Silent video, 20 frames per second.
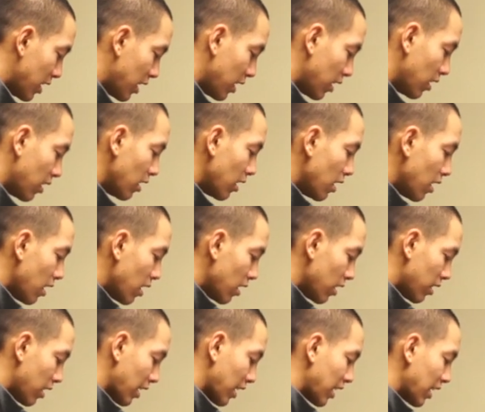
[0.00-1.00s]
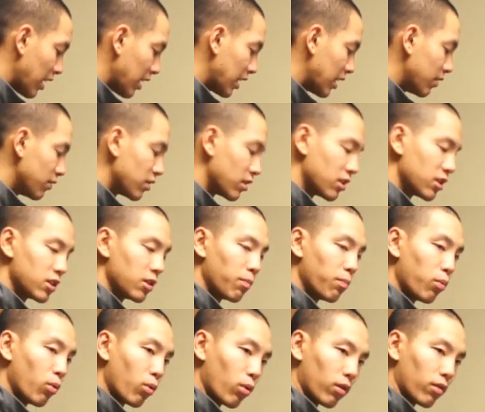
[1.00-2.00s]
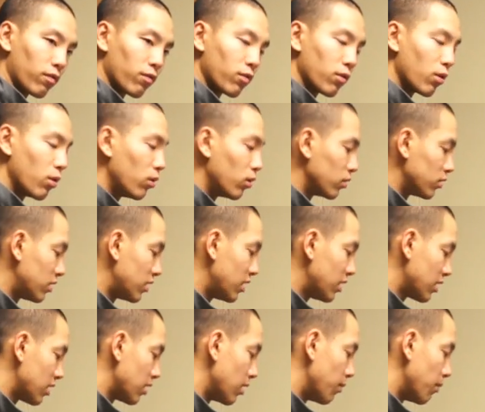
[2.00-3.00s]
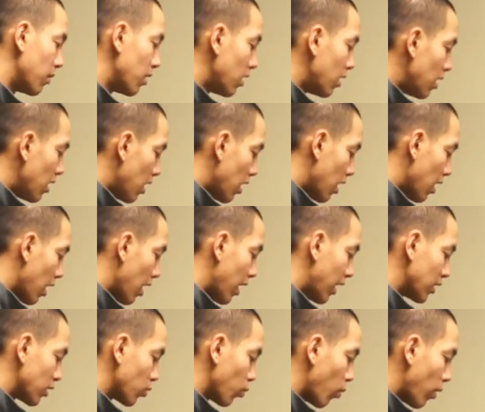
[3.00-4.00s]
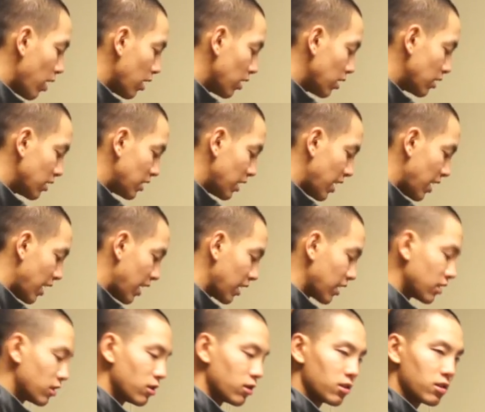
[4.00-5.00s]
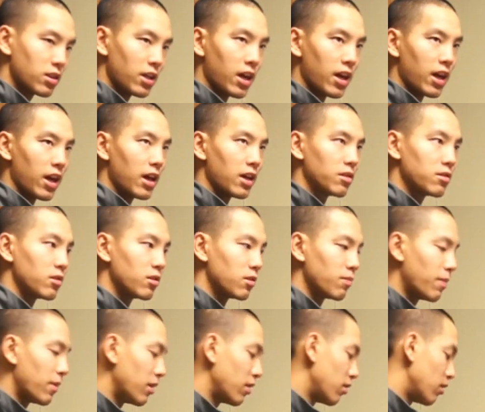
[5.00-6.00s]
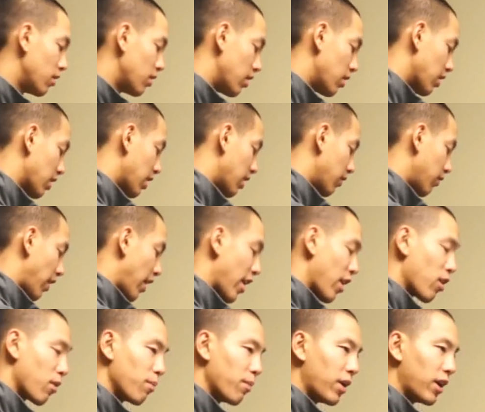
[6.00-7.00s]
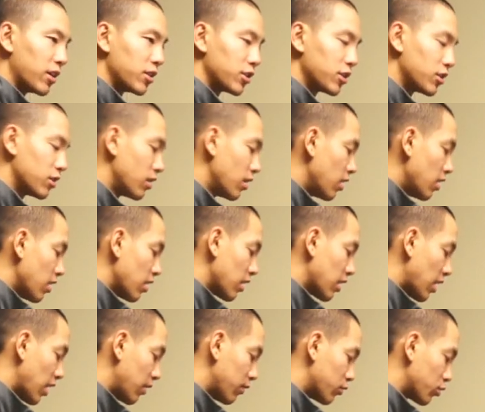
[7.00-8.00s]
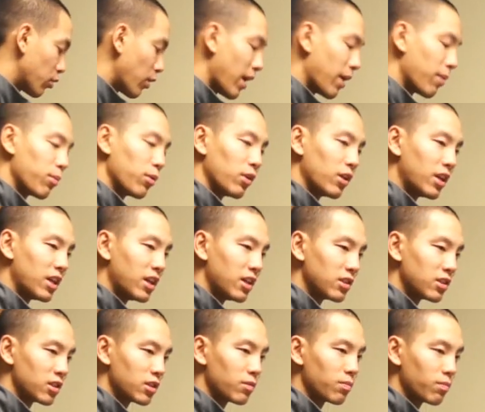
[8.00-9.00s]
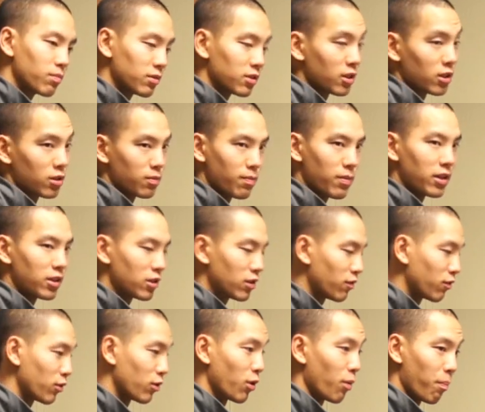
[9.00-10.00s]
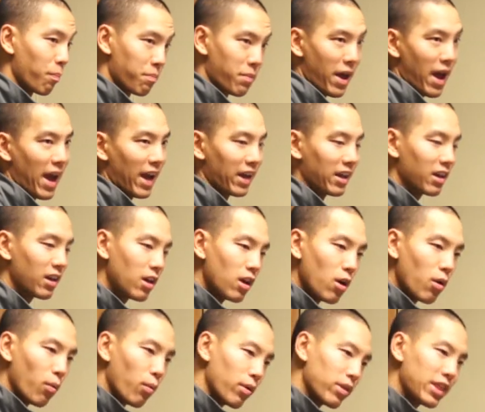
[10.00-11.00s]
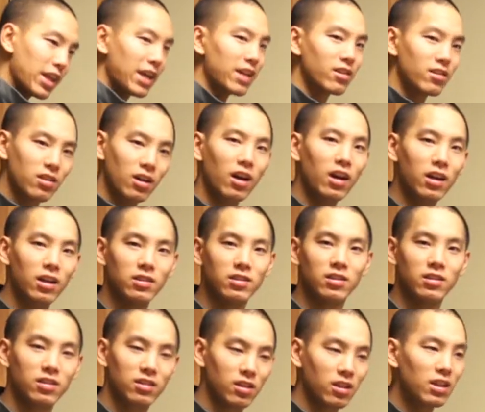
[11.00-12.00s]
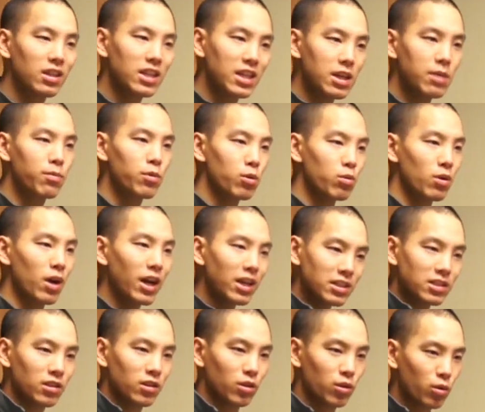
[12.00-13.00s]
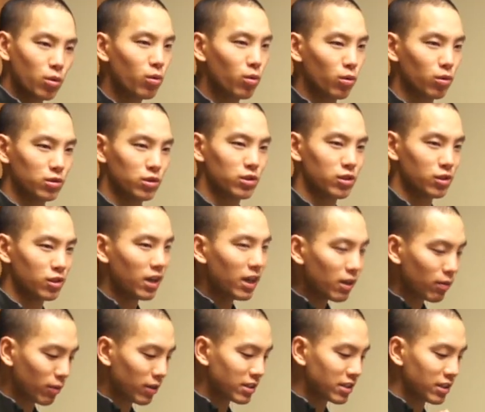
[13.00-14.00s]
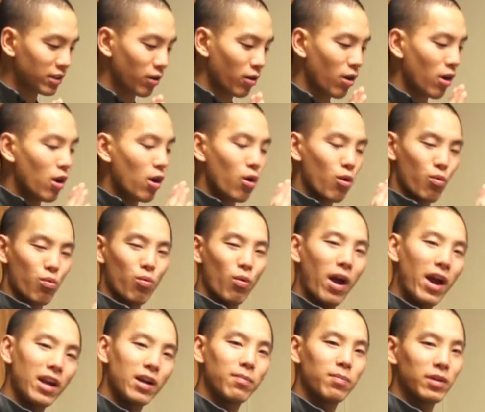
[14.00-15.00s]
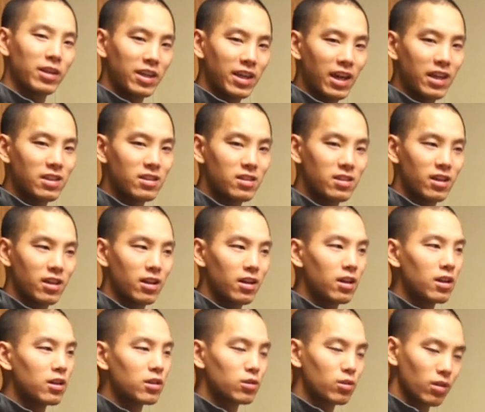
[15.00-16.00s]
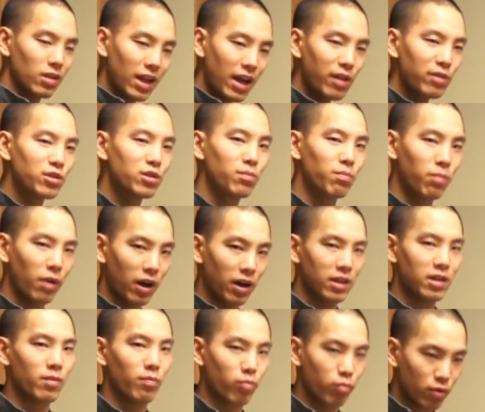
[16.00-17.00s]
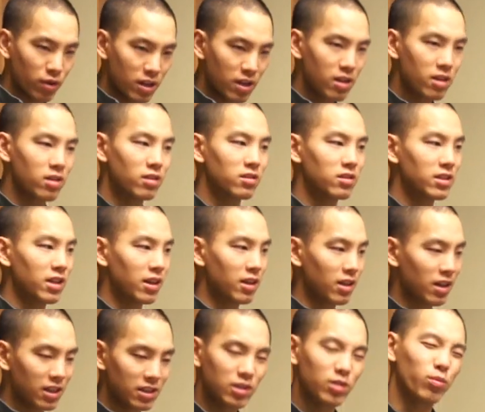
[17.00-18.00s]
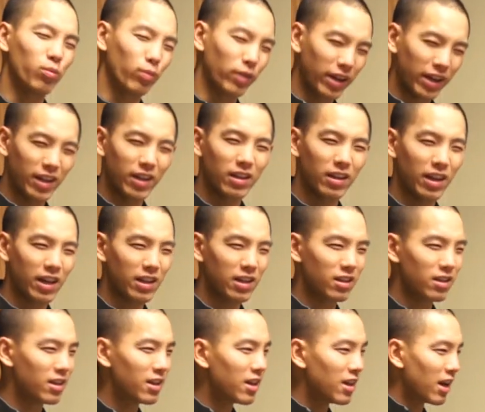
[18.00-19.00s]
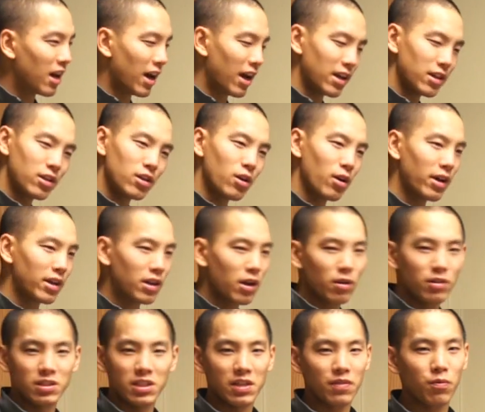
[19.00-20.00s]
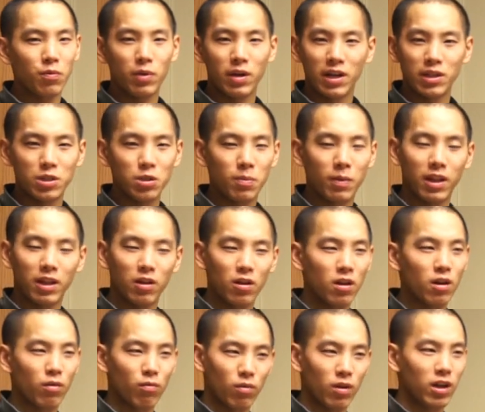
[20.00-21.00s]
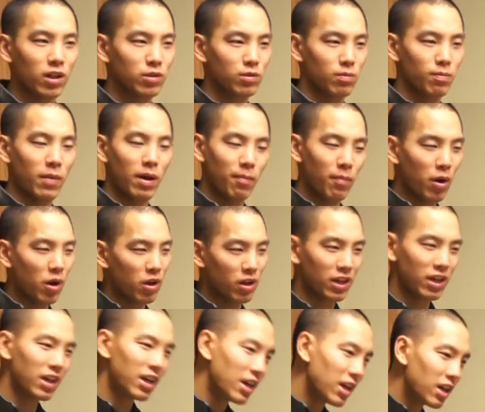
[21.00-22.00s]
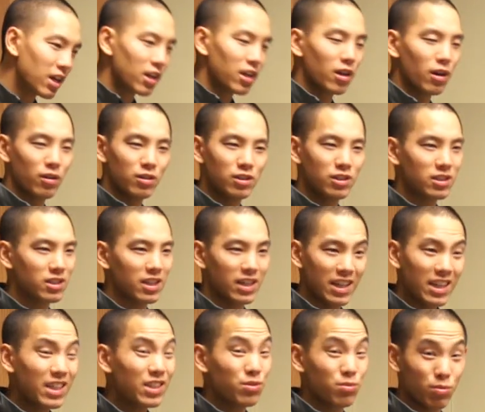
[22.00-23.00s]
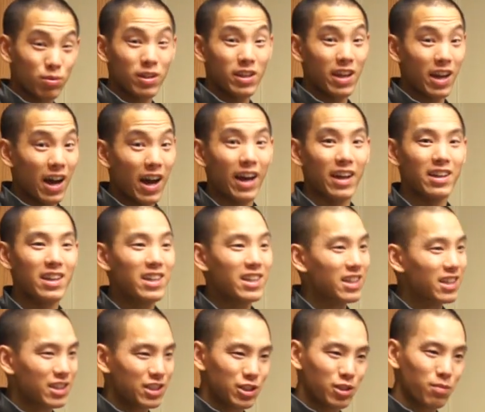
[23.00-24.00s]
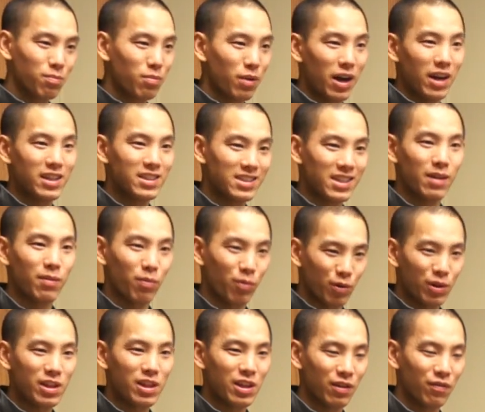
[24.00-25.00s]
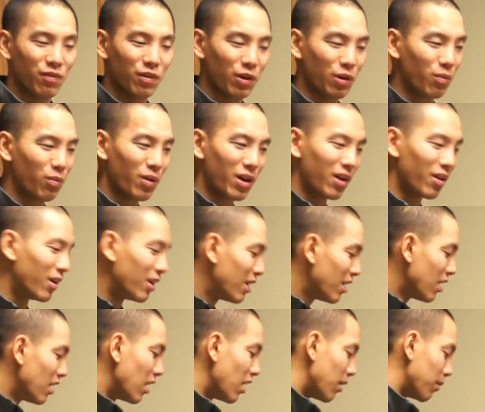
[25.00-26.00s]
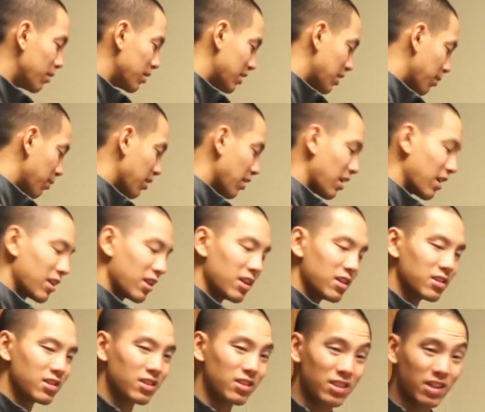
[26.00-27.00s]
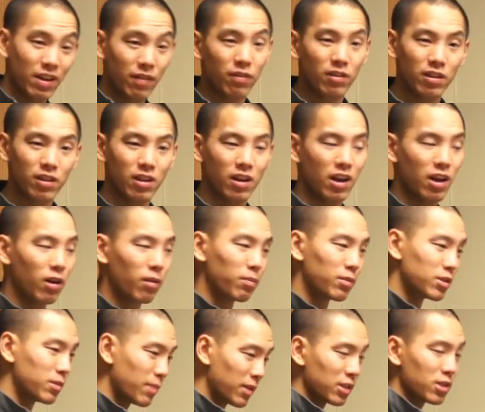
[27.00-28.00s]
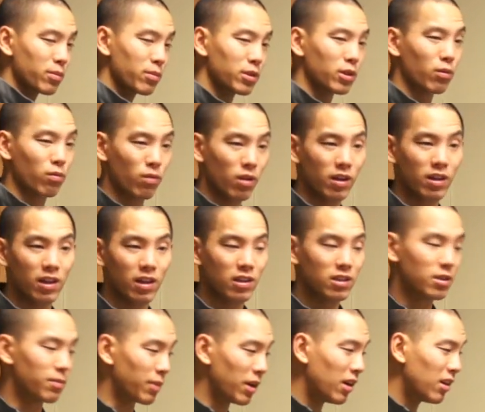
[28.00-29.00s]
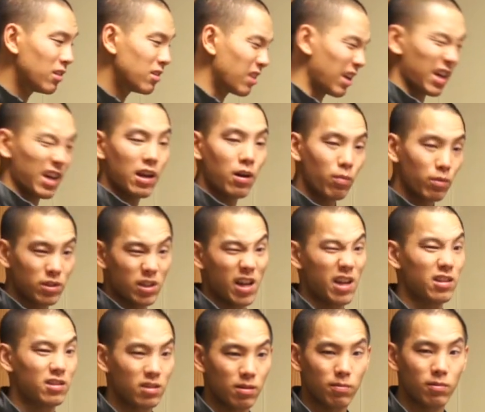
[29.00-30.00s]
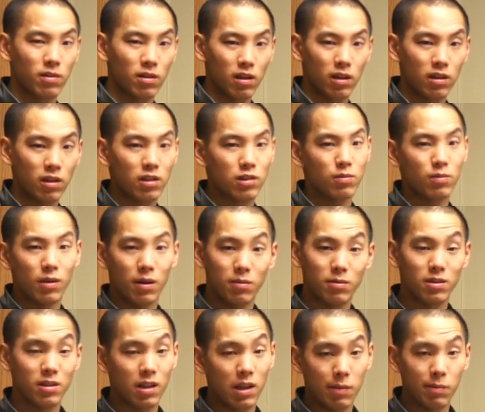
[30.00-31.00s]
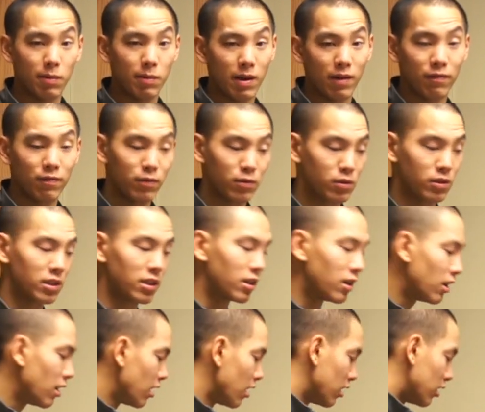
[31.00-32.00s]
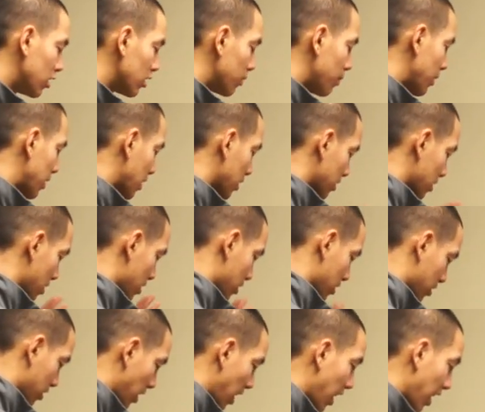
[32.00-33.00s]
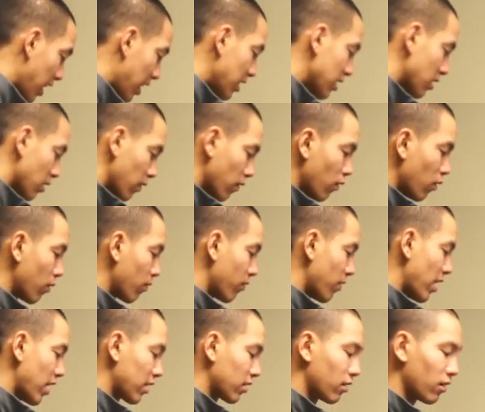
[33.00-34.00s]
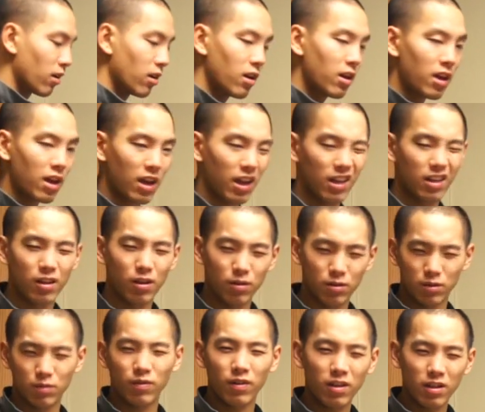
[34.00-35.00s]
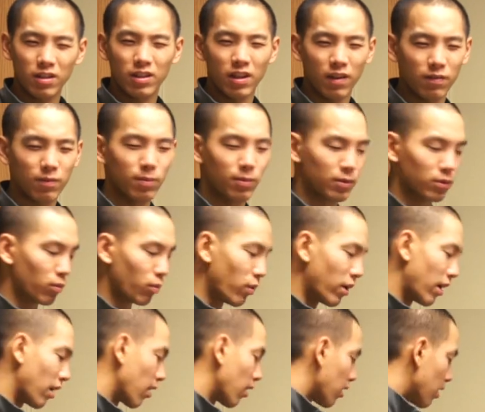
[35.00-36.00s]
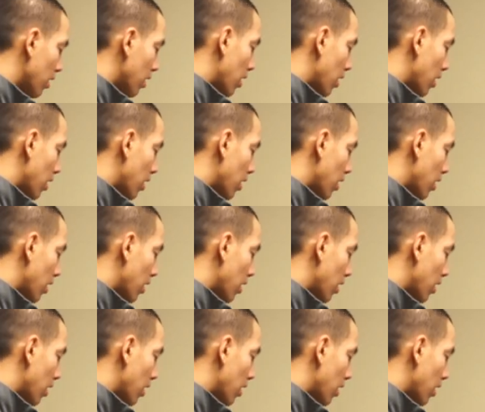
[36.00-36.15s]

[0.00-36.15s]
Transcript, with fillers: in that kind of gives it support for the whole system, as well as I guess you could say, a suspended kind of air mesh, kind of trampoline suspension for your back. What that does, it's going to keep you nice and cool, so you're not resting right up against it. So it allows your body to breathe and stay nice and regulated. I notice even when I do my long rucks with my Molly, it gets really hot because your body's not breathing very well. But something like this is definitely going to help, especially when you're rucking. To be honest, I kind of wish I had something like this when I was climbing Mount Fuji, just because of the size, the form factor, and it's very comfortable to wear.